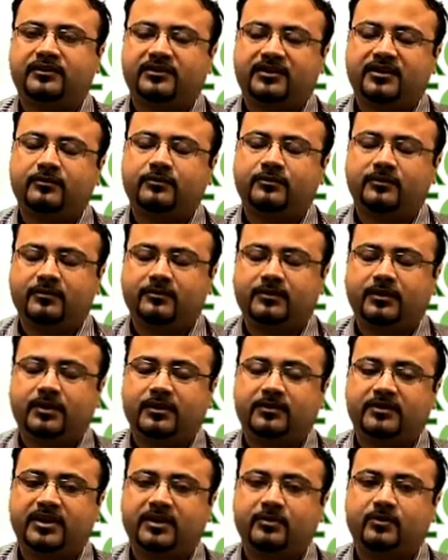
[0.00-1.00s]

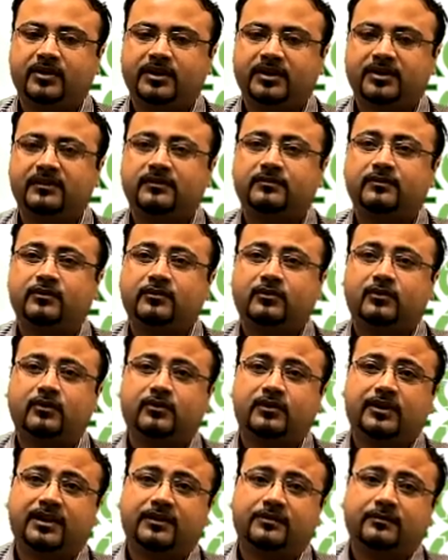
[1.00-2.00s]
SharePoint is the
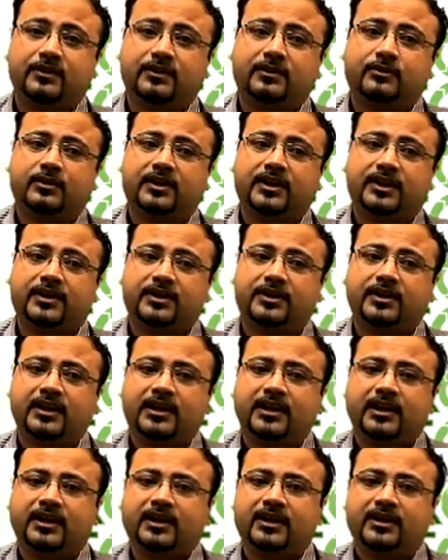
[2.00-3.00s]
foothold that we require
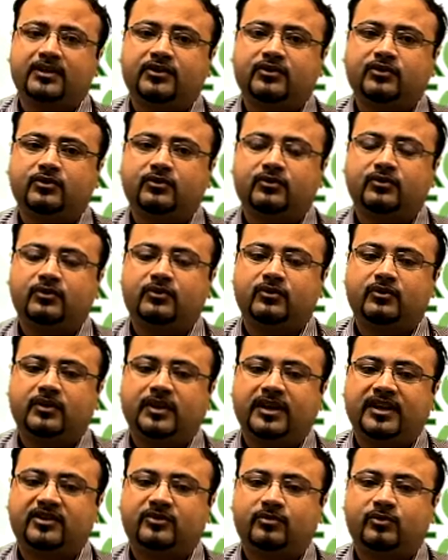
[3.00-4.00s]
to
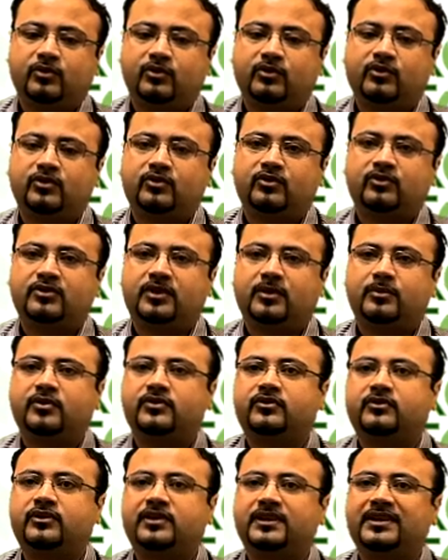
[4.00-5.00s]
explore those
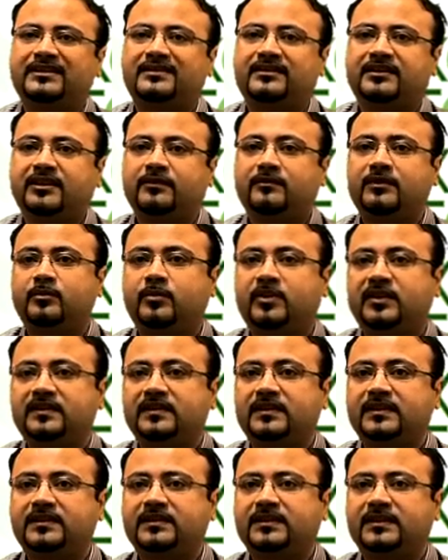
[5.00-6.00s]
opportunities in every
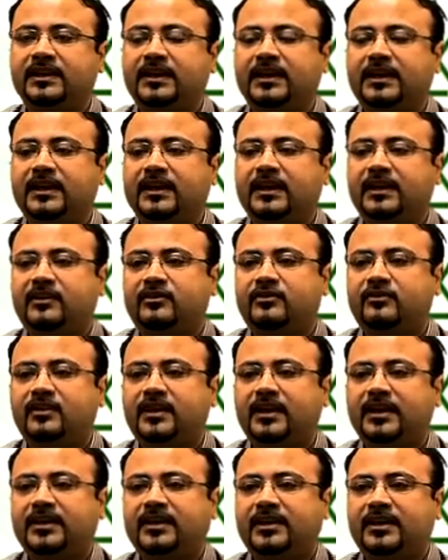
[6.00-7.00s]
business and
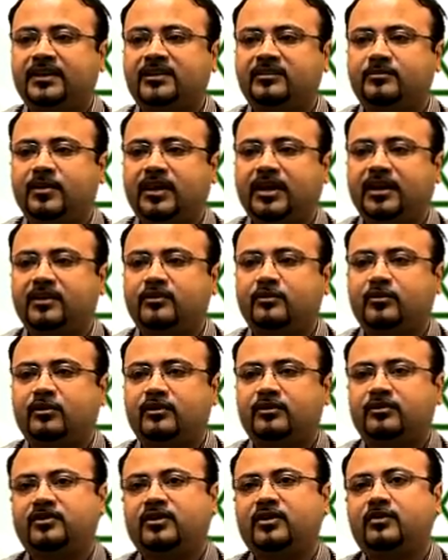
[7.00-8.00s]
try and expand
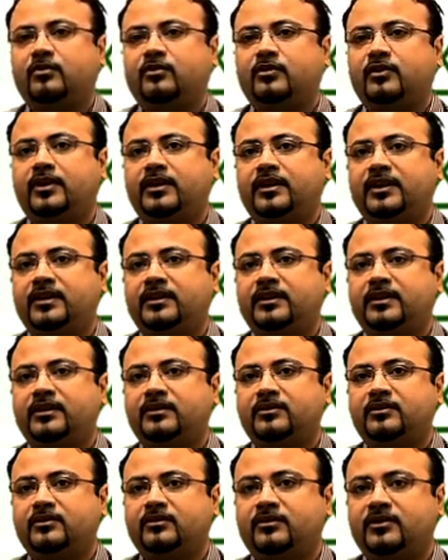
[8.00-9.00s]
upon SharePoint, and
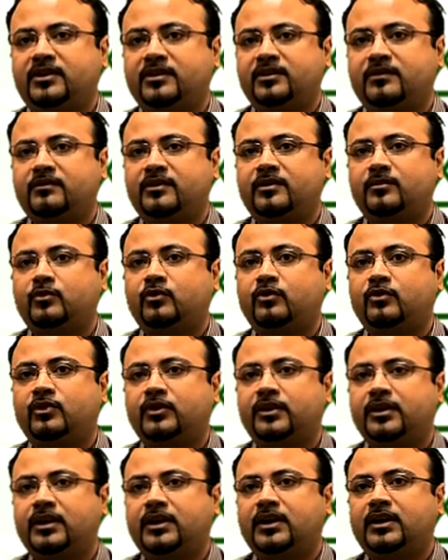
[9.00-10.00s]
then deliver
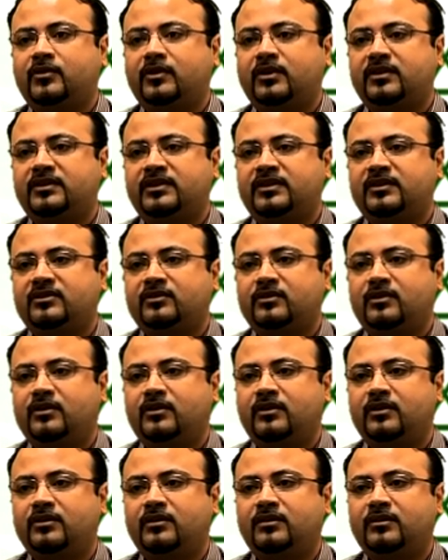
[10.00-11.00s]
more projects
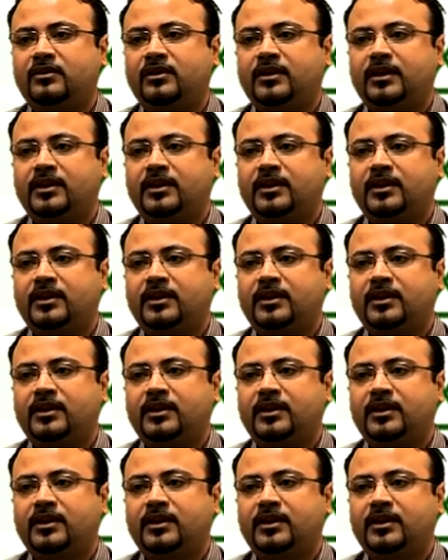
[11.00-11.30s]
on